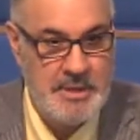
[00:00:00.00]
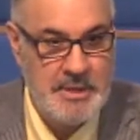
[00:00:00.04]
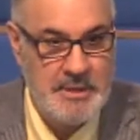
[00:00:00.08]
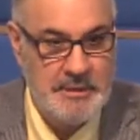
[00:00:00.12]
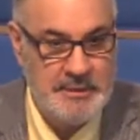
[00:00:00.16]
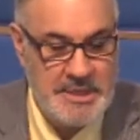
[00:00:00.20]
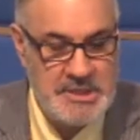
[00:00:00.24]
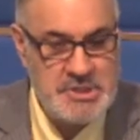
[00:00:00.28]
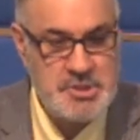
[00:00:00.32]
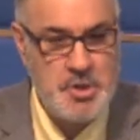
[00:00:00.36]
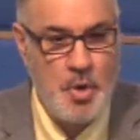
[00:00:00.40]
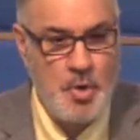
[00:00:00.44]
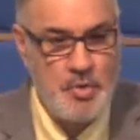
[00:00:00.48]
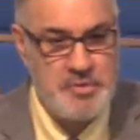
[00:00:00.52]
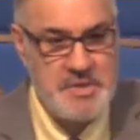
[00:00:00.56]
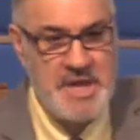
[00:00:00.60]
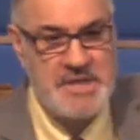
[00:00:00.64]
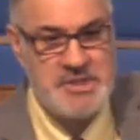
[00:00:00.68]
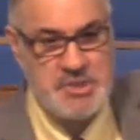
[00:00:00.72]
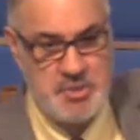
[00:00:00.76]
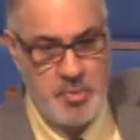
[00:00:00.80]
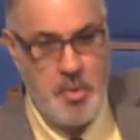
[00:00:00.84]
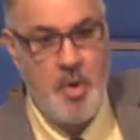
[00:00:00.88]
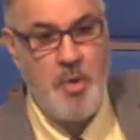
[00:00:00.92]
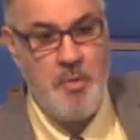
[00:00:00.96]
Let's hold
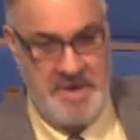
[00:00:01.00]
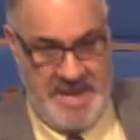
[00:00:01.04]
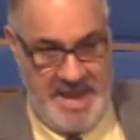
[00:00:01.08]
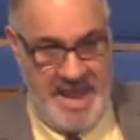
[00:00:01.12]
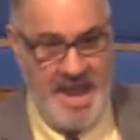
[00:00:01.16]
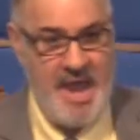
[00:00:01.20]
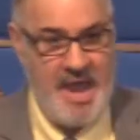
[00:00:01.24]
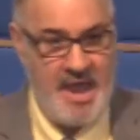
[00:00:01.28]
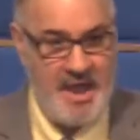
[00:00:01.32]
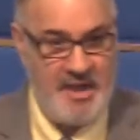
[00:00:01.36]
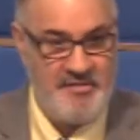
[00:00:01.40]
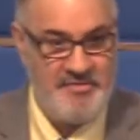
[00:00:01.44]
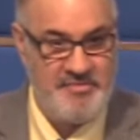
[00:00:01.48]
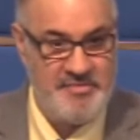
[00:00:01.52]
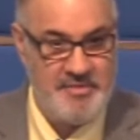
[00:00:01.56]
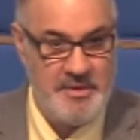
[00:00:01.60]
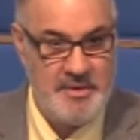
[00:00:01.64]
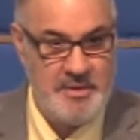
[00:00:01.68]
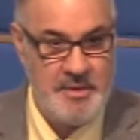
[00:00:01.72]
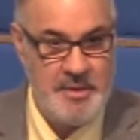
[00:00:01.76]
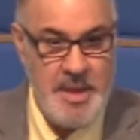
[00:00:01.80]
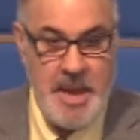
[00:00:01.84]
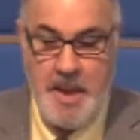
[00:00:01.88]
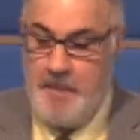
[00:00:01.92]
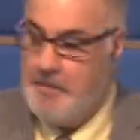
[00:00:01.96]
on to what we
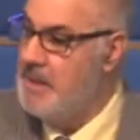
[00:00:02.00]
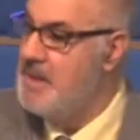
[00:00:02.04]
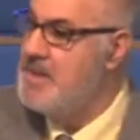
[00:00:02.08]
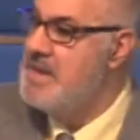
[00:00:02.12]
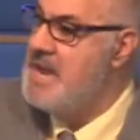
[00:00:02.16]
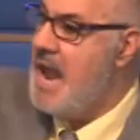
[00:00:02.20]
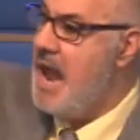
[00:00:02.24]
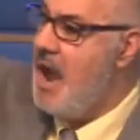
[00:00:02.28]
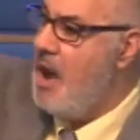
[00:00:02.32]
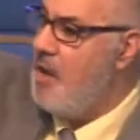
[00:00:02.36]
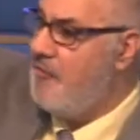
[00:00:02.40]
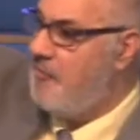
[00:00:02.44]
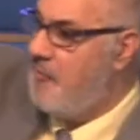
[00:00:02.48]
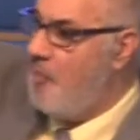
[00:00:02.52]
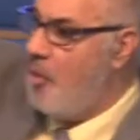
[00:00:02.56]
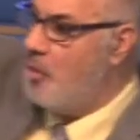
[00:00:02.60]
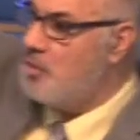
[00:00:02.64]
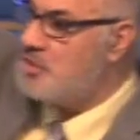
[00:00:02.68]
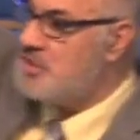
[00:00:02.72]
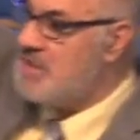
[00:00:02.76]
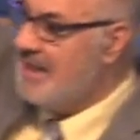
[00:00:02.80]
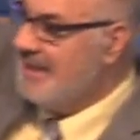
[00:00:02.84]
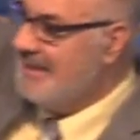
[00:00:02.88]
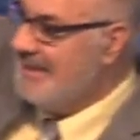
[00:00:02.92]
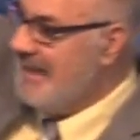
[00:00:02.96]
have. But now,
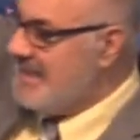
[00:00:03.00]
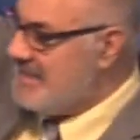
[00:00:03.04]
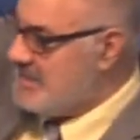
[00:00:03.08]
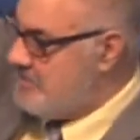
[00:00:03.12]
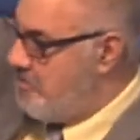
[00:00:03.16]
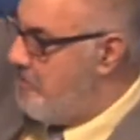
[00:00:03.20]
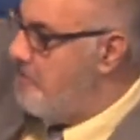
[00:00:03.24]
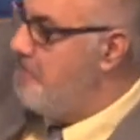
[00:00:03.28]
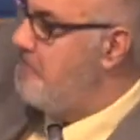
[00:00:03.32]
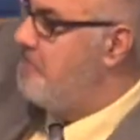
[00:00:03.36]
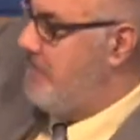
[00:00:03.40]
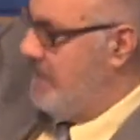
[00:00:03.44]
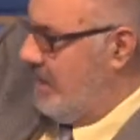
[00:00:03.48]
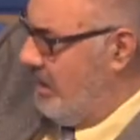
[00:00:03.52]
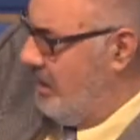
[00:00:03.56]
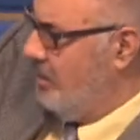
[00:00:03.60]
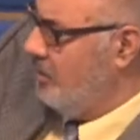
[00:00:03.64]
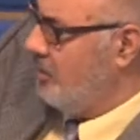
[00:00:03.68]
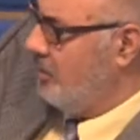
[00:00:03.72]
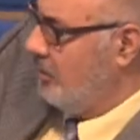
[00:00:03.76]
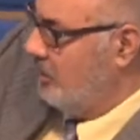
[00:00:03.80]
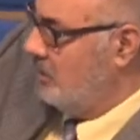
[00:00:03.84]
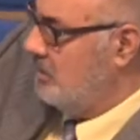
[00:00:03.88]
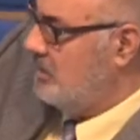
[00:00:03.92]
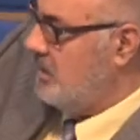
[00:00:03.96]
folks, let's
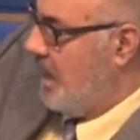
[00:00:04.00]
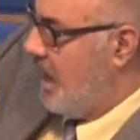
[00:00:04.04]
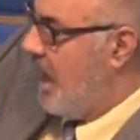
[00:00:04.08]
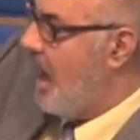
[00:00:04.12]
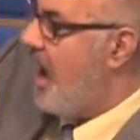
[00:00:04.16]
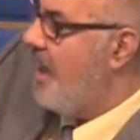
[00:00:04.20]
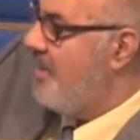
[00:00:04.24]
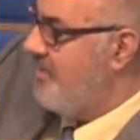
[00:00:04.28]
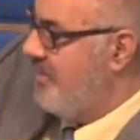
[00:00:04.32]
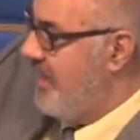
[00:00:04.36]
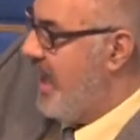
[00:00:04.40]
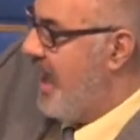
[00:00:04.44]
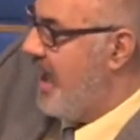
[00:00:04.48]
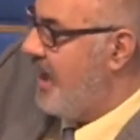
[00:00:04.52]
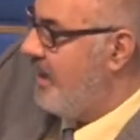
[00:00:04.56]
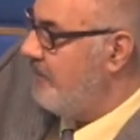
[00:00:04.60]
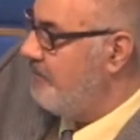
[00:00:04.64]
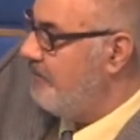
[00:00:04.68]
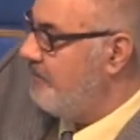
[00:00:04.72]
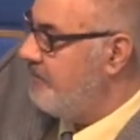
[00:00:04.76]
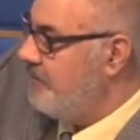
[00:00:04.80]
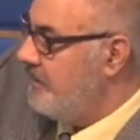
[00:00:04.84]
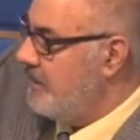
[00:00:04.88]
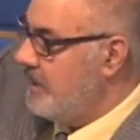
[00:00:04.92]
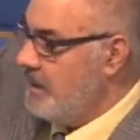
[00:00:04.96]
build on
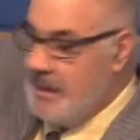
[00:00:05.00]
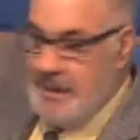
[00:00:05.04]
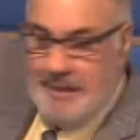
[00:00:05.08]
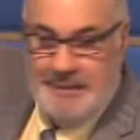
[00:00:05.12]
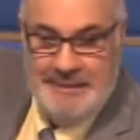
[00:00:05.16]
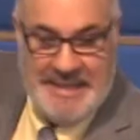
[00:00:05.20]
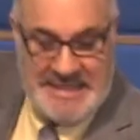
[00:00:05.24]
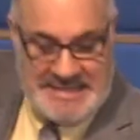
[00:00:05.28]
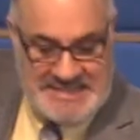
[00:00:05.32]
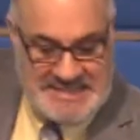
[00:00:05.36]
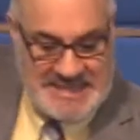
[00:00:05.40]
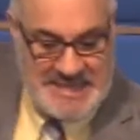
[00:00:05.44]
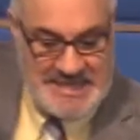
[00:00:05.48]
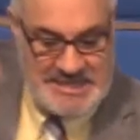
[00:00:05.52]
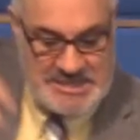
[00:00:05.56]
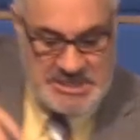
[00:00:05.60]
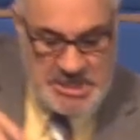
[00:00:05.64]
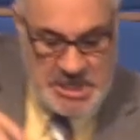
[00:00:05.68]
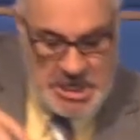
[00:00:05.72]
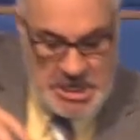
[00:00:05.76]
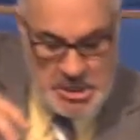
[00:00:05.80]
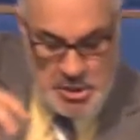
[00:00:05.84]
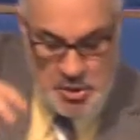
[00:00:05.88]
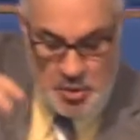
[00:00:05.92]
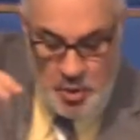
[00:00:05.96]
that. Let's
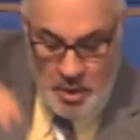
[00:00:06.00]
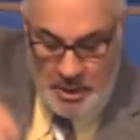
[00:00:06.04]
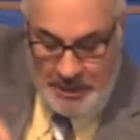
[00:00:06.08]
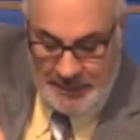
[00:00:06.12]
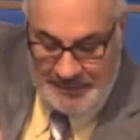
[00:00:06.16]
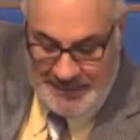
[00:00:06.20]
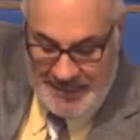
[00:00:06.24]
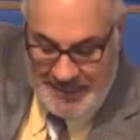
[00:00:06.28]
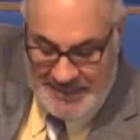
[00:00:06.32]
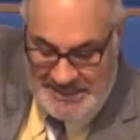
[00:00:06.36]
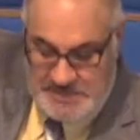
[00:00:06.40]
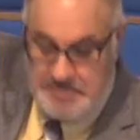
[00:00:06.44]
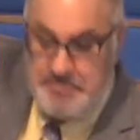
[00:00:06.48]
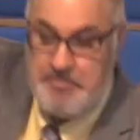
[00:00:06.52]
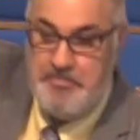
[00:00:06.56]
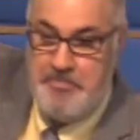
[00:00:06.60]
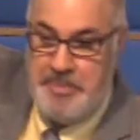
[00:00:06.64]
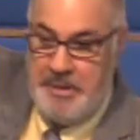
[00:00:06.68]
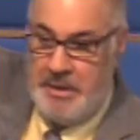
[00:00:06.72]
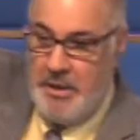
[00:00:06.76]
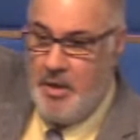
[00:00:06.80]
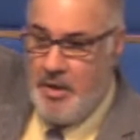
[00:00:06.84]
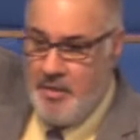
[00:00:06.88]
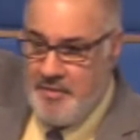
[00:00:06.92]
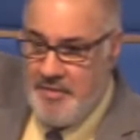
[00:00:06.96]
continue. Let's
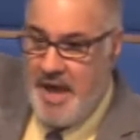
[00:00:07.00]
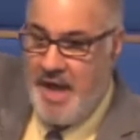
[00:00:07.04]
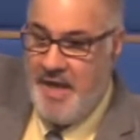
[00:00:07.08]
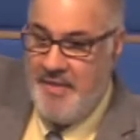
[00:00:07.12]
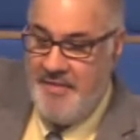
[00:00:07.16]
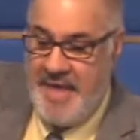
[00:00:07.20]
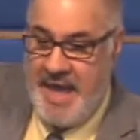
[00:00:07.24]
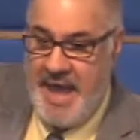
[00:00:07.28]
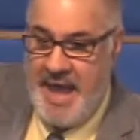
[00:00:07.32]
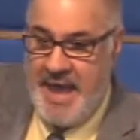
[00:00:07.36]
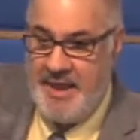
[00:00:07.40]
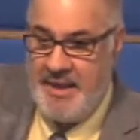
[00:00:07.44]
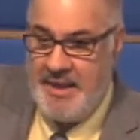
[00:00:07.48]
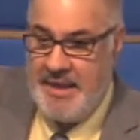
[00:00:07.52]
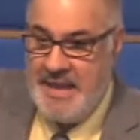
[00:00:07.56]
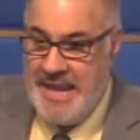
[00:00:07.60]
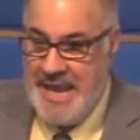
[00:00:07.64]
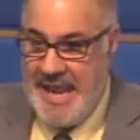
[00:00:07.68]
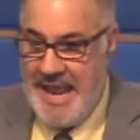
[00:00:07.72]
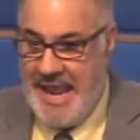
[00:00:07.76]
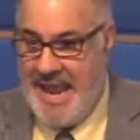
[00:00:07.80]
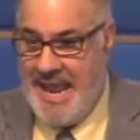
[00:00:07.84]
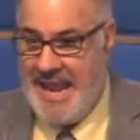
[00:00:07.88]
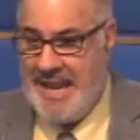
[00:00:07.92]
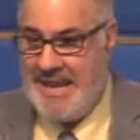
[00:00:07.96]
build on
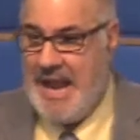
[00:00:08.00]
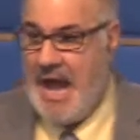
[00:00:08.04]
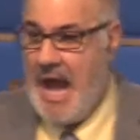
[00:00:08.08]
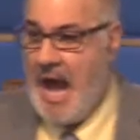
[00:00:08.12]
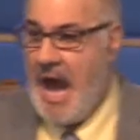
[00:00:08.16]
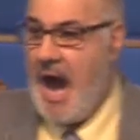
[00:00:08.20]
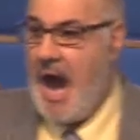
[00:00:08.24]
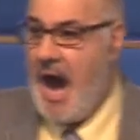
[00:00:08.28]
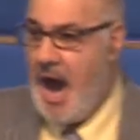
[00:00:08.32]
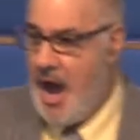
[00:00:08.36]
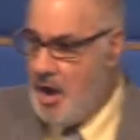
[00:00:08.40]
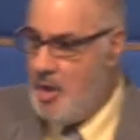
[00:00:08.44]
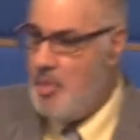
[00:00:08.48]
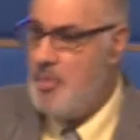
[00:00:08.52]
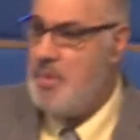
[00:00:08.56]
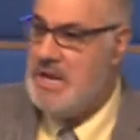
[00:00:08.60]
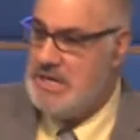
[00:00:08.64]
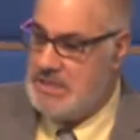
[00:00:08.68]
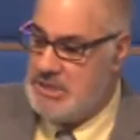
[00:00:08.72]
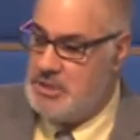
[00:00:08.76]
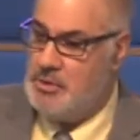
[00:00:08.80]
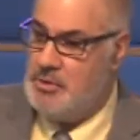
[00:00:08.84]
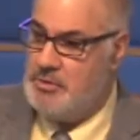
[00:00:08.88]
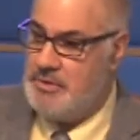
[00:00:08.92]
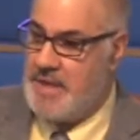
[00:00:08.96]
that. And how do we
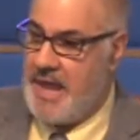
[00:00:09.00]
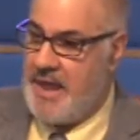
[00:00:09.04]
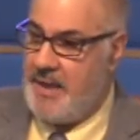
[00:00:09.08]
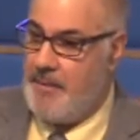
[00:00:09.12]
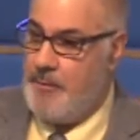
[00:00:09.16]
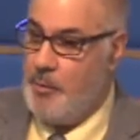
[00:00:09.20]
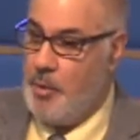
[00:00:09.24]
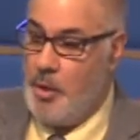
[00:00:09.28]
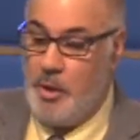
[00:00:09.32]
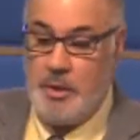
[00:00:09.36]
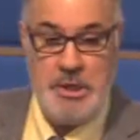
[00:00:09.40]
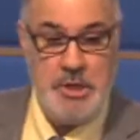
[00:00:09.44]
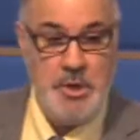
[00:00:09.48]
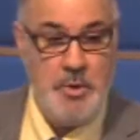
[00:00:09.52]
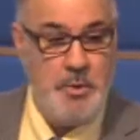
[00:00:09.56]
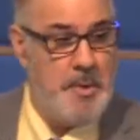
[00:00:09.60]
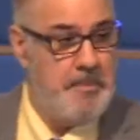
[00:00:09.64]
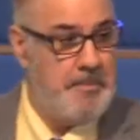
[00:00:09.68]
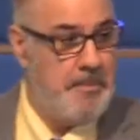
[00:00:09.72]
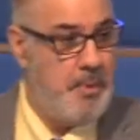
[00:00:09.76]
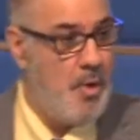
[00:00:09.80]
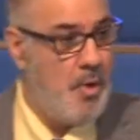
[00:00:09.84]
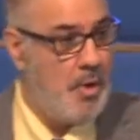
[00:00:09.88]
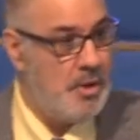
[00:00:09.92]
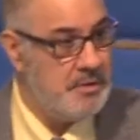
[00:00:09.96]
do that? Well, you know
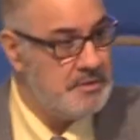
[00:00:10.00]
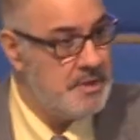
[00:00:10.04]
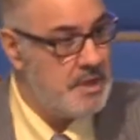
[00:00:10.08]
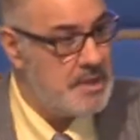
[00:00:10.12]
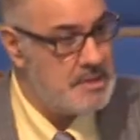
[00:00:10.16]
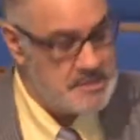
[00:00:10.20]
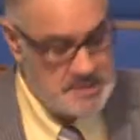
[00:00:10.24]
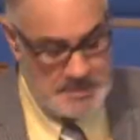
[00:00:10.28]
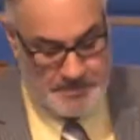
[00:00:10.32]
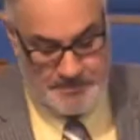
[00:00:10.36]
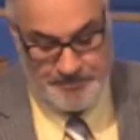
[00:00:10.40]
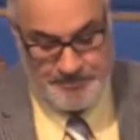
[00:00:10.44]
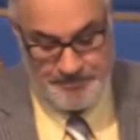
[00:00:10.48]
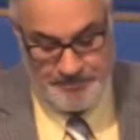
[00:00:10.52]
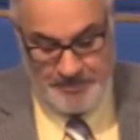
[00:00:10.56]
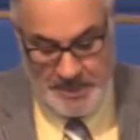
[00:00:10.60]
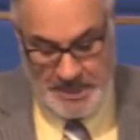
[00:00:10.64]
what Paul does?